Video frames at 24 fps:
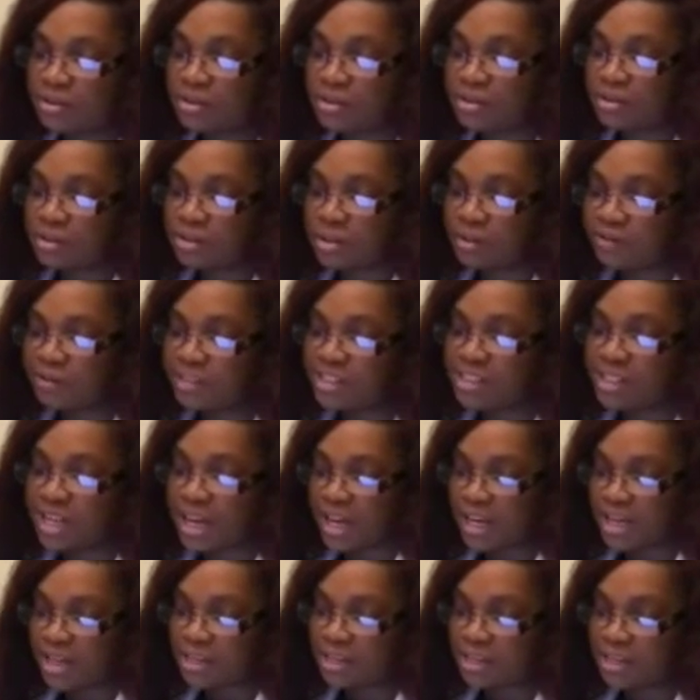to
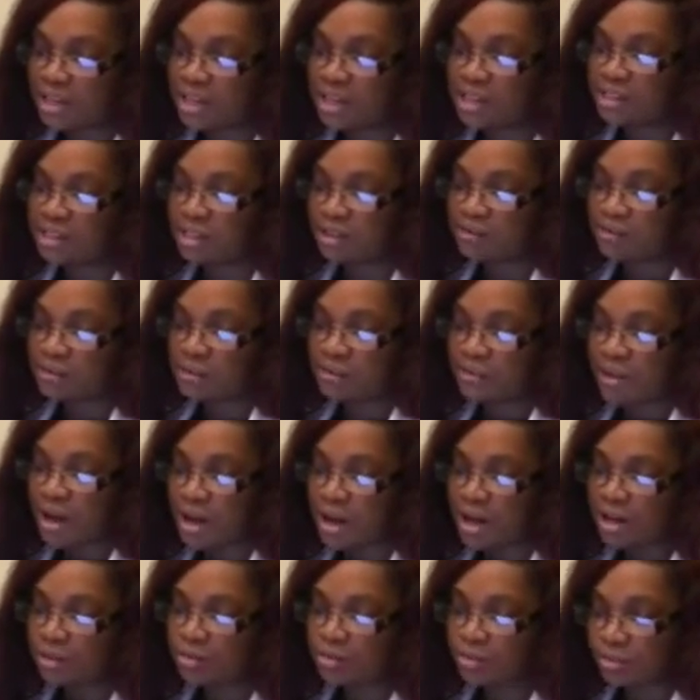simvastatin
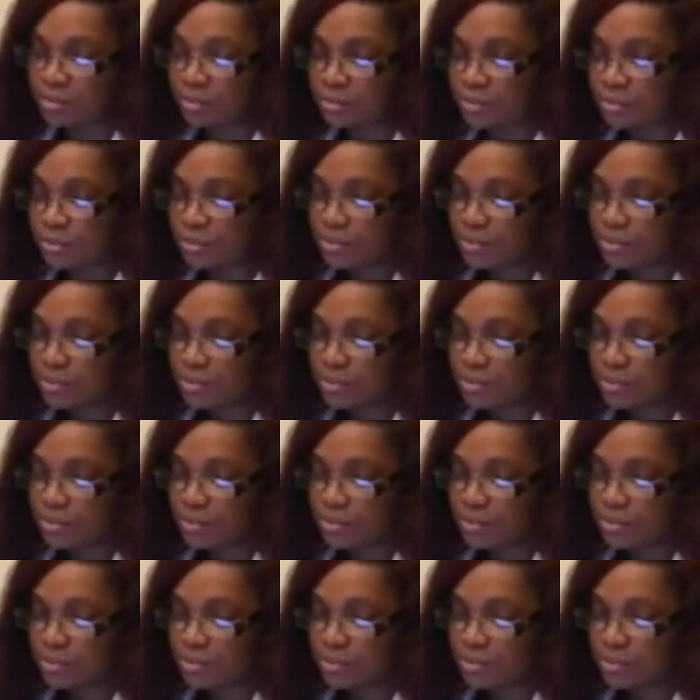ezetimibe group.